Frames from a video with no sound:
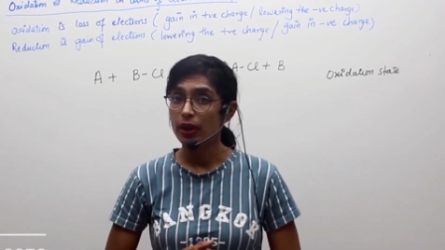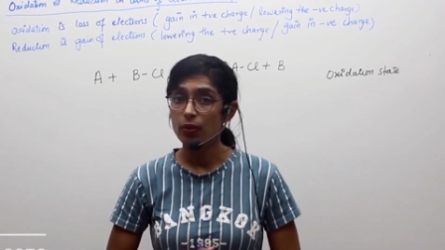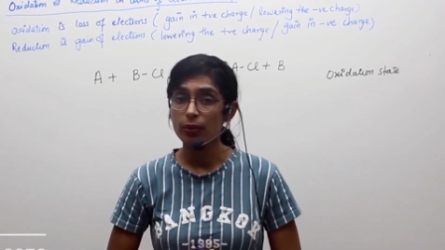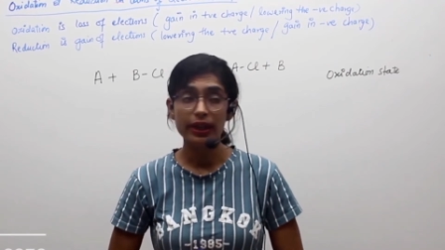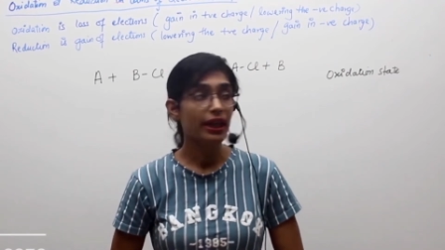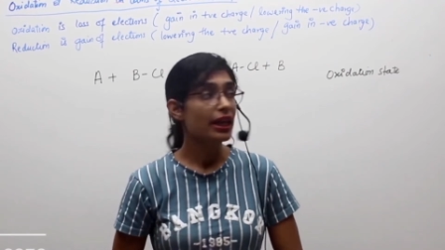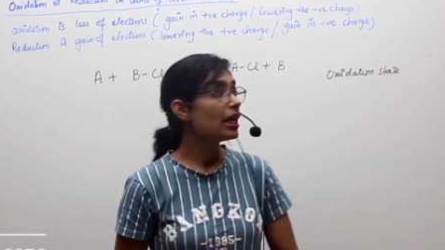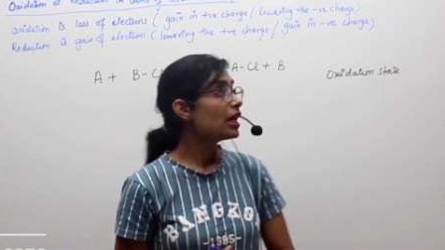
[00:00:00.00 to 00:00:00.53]

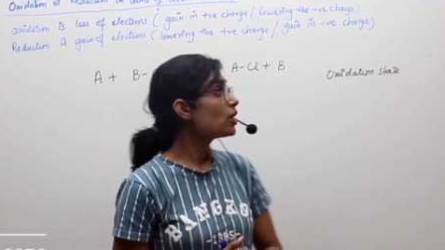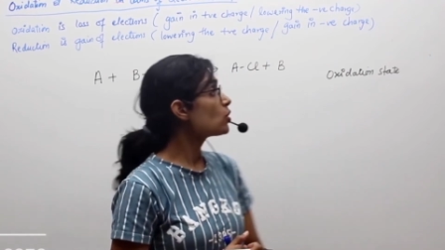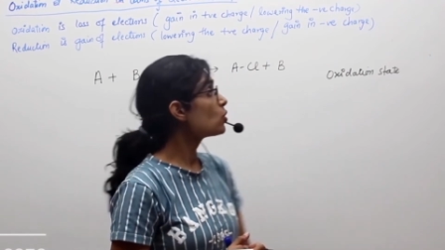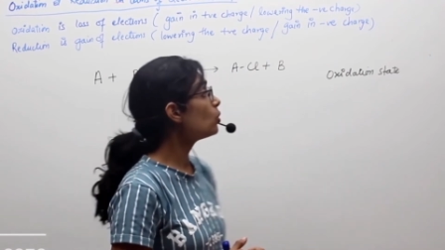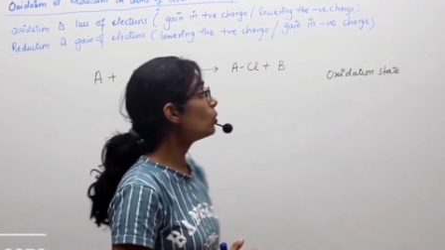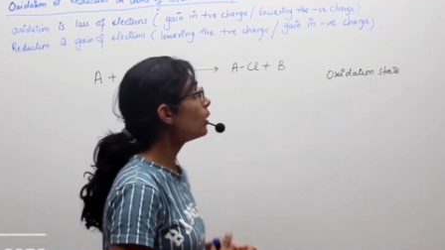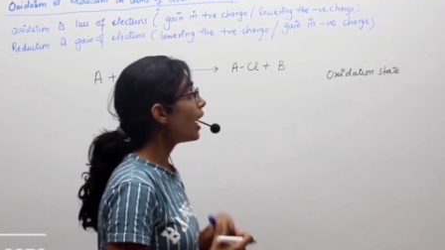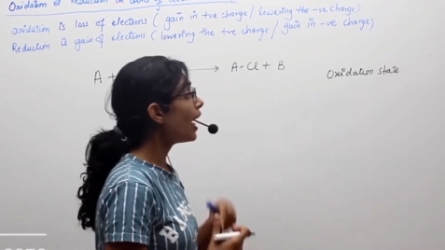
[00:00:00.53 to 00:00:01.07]
Okay,
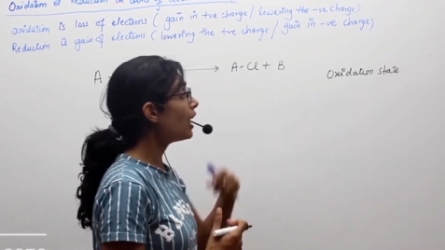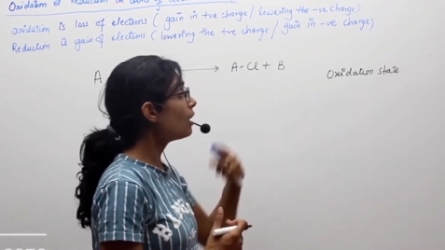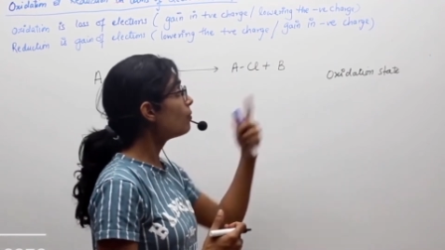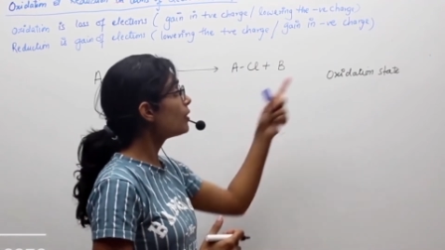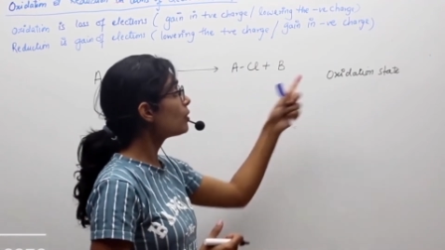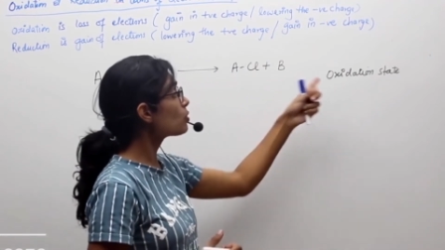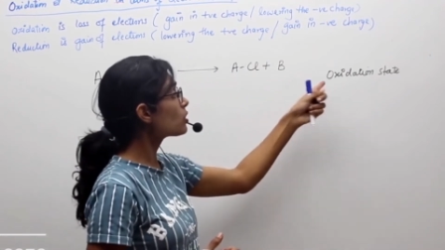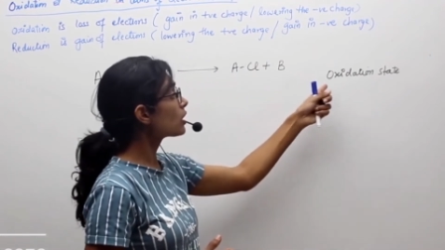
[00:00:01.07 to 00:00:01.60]
so I'll
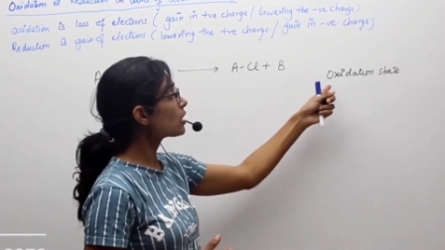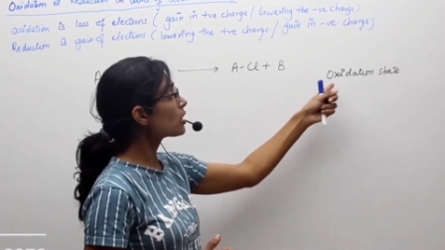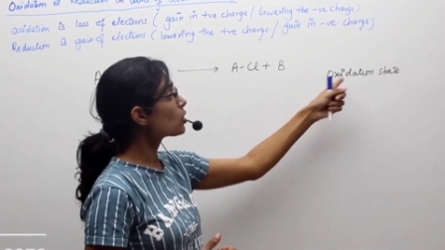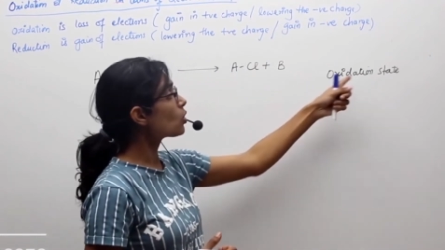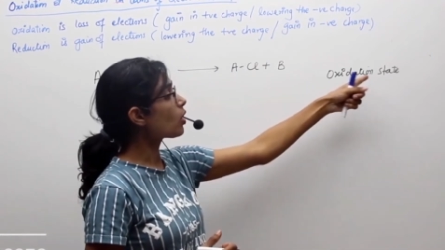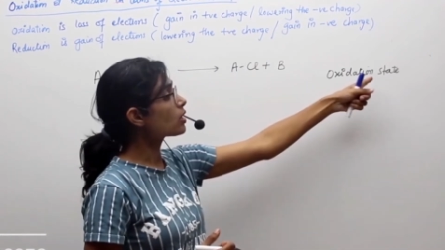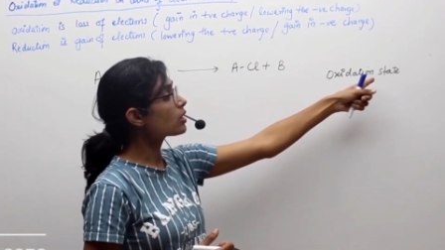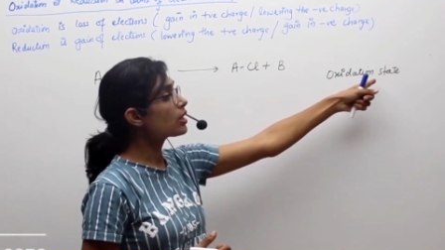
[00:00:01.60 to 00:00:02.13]
be using this
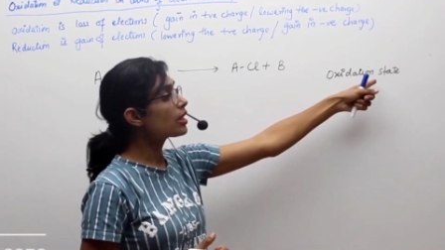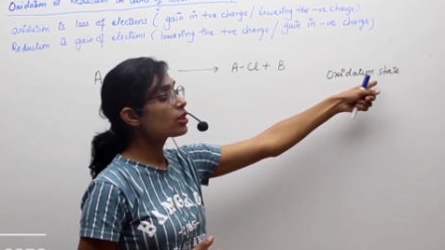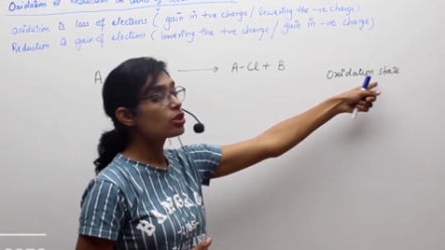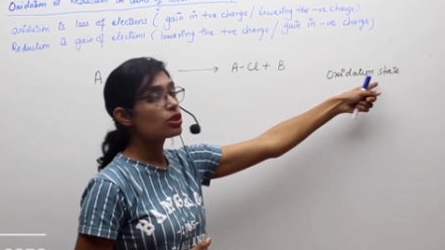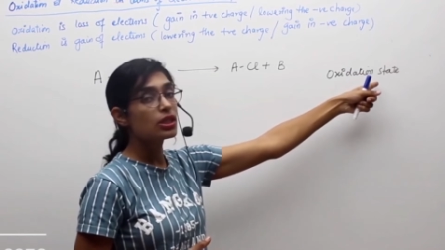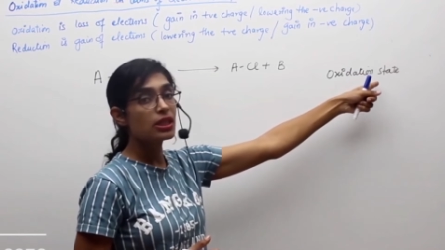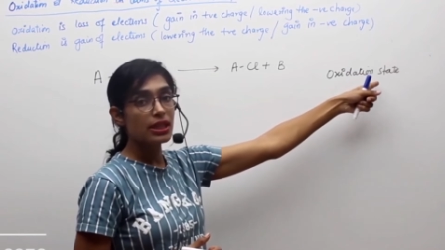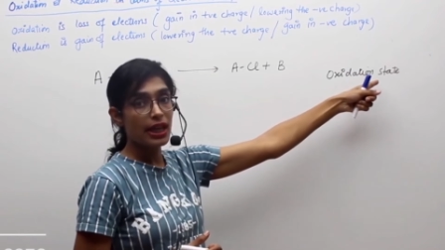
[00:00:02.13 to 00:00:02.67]

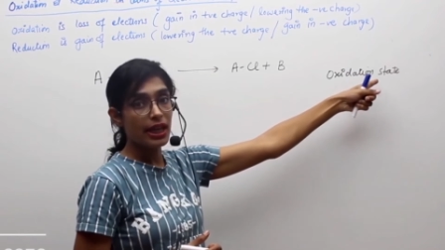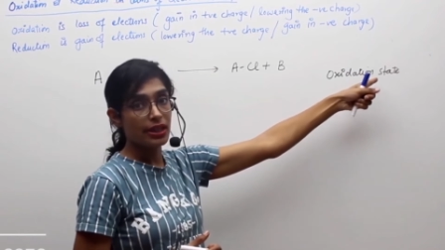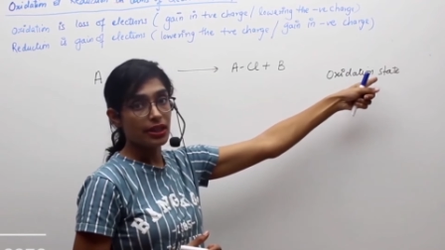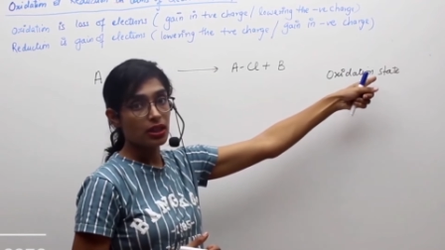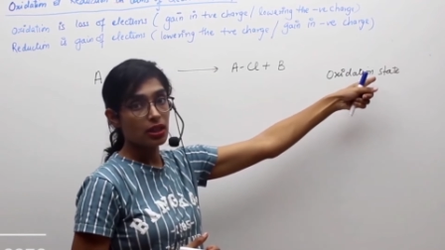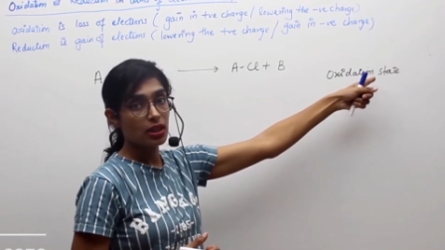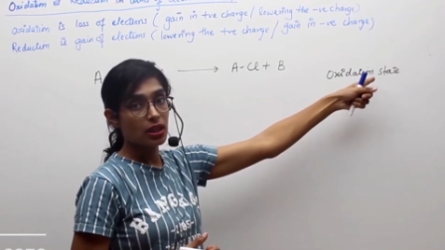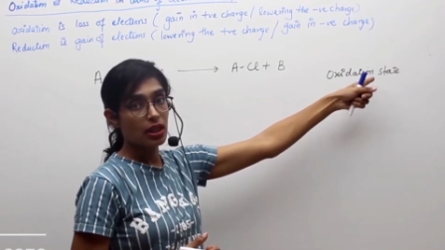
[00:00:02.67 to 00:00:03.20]
oxidation state